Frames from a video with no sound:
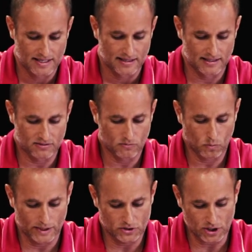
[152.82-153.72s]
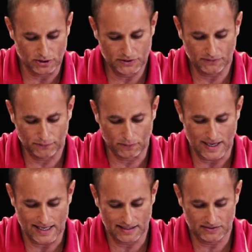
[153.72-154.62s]
Then when Joseph
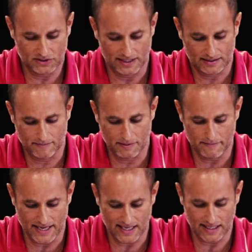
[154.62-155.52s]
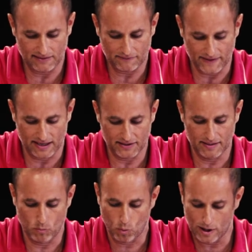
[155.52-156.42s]
arrived in Shechem, a man found
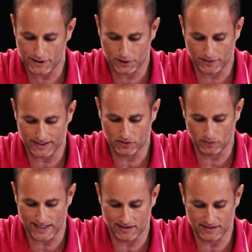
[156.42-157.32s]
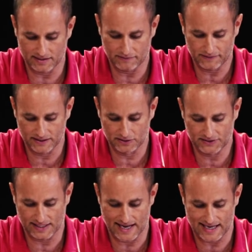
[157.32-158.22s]
him wandering around in the
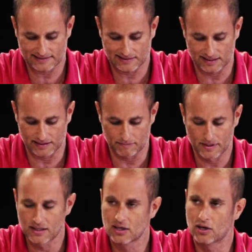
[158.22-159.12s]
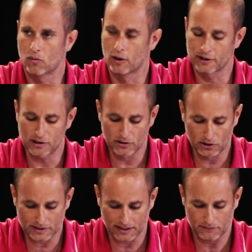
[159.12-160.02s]
fields and asked him, "What are you
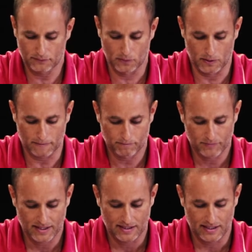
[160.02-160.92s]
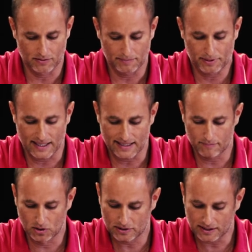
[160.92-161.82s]
looking for?" He replied,
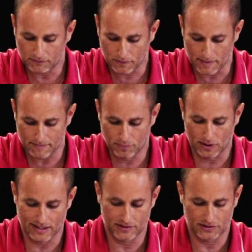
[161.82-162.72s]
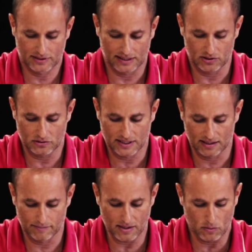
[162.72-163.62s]
"I'm looking for my brothers. Can you
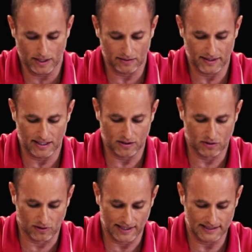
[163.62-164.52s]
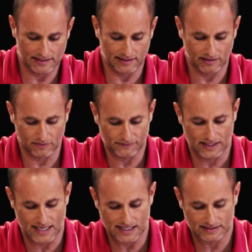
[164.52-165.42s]
tell me where they are grazing their
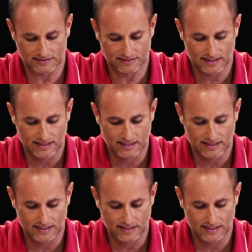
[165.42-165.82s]
flocks?"